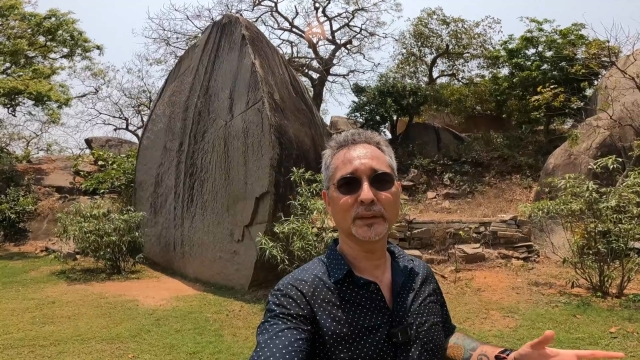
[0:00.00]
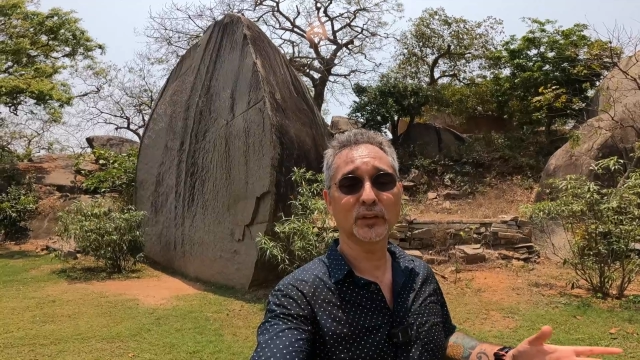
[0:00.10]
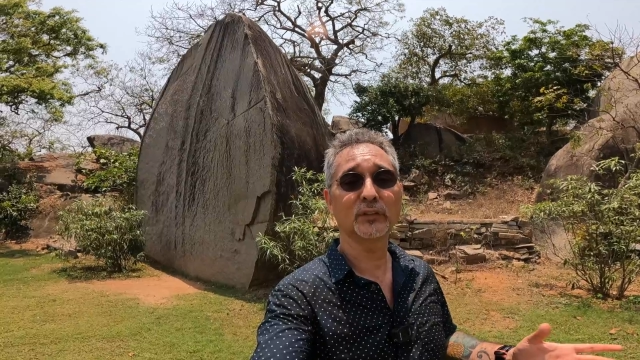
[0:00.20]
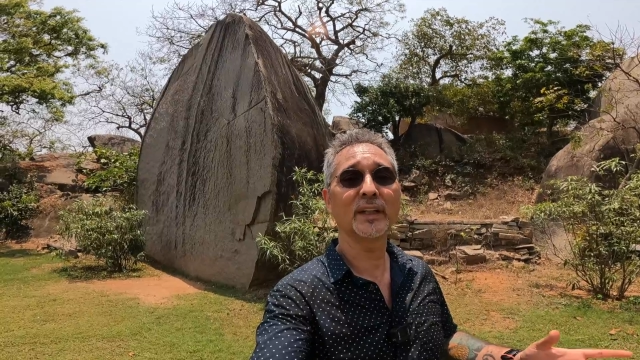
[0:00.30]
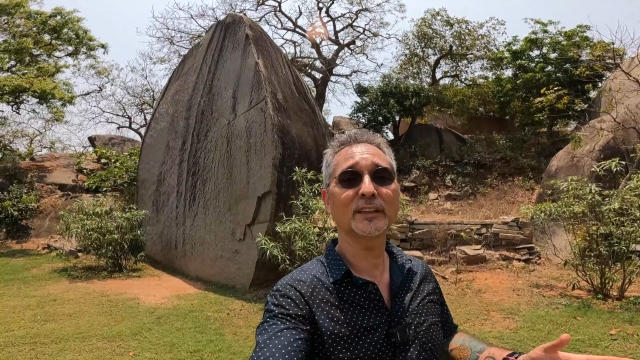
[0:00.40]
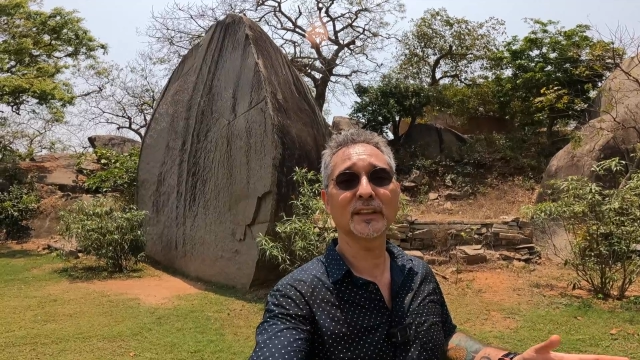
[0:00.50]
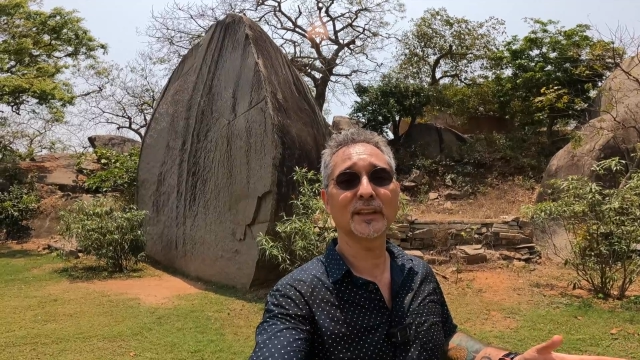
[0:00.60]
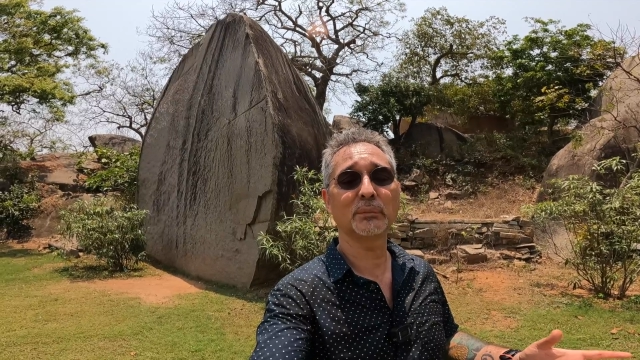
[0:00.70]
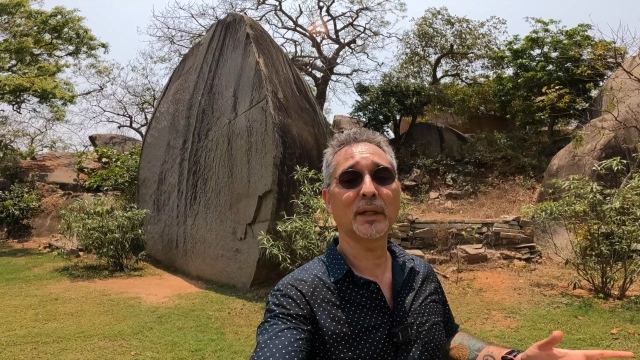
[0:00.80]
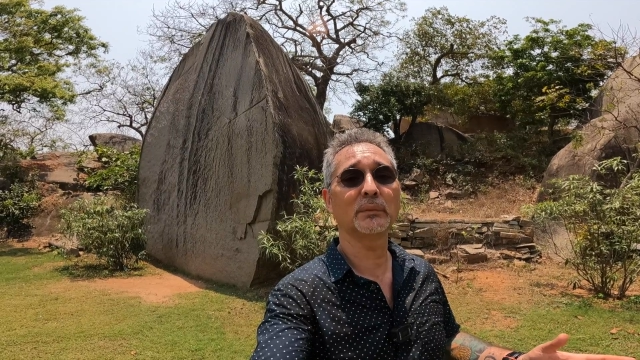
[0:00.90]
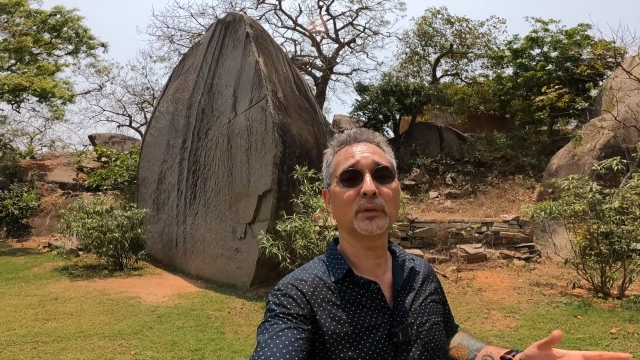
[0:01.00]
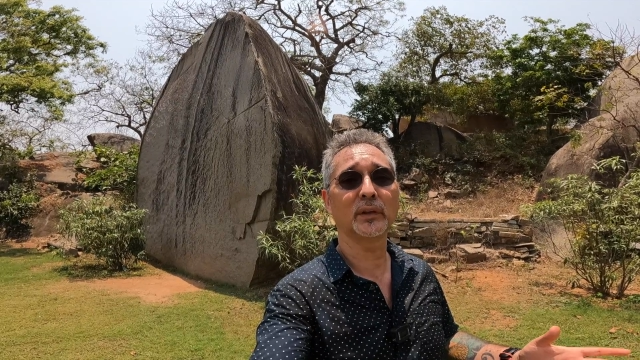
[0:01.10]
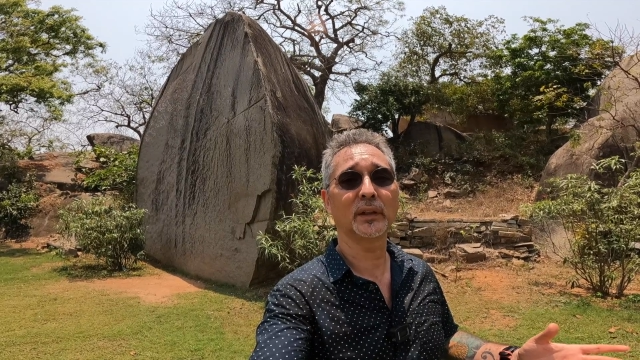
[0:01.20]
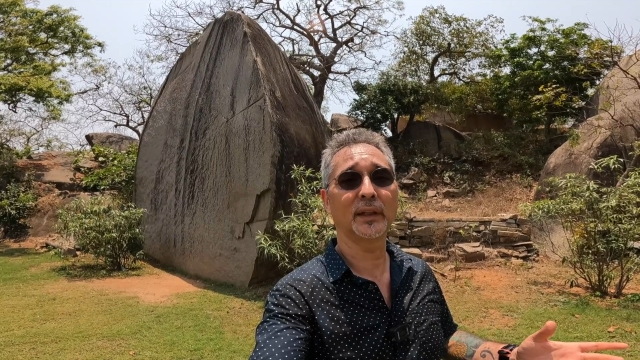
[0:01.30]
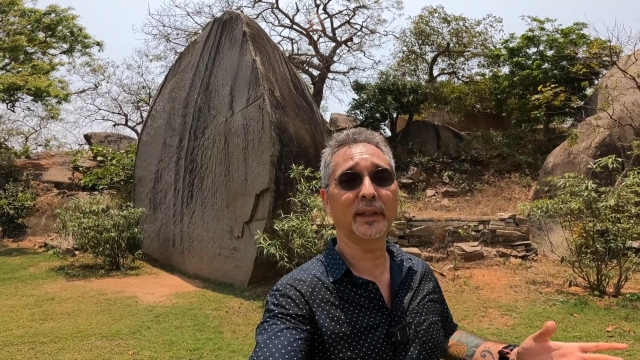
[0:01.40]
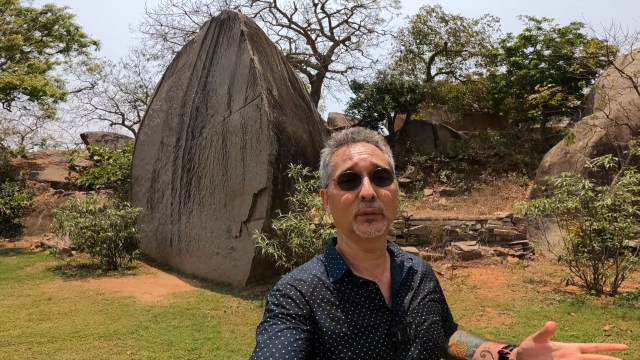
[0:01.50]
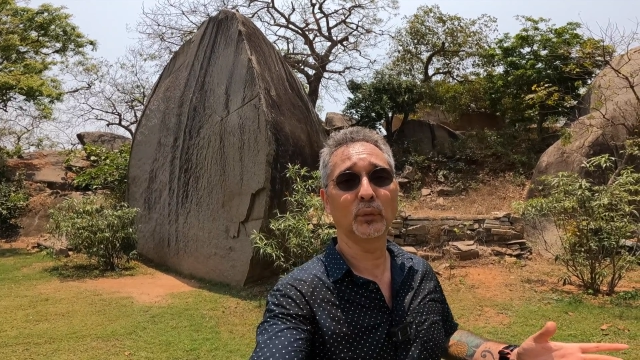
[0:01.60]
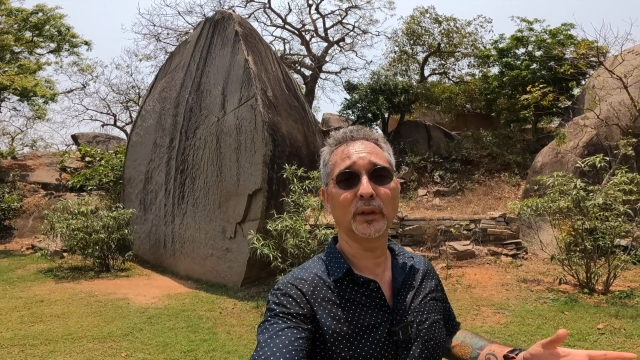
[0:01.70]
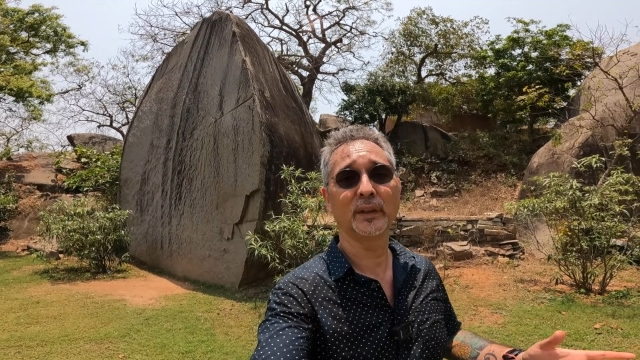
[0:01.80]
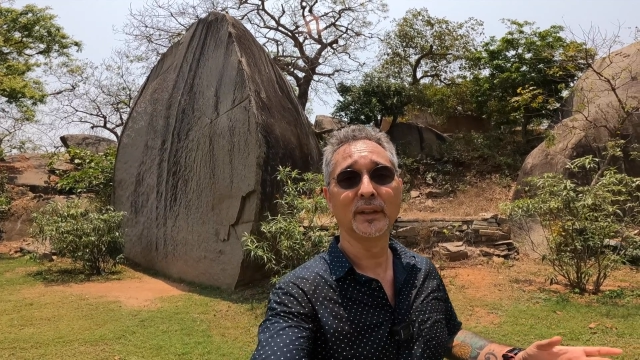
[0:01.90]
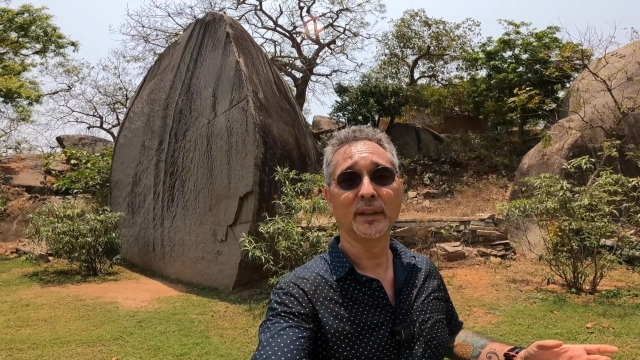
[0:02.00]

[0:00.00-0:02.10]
So eventually the bamboo and the wood